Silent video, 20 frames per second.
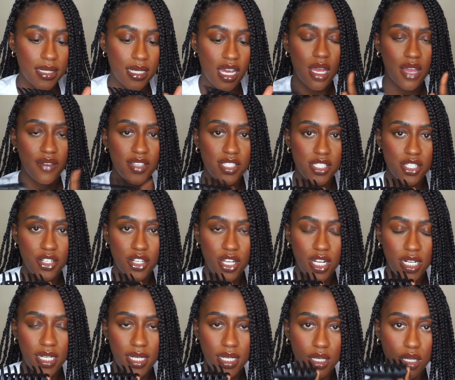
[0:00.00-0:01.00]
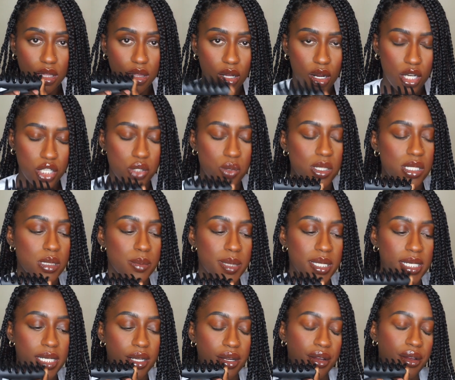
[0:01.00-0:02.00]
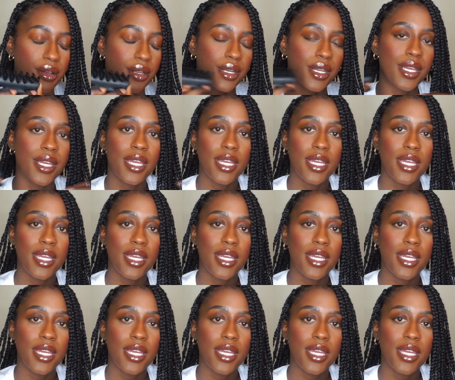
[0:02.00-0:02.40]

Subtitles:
Obviously you're gonna need a large one depending on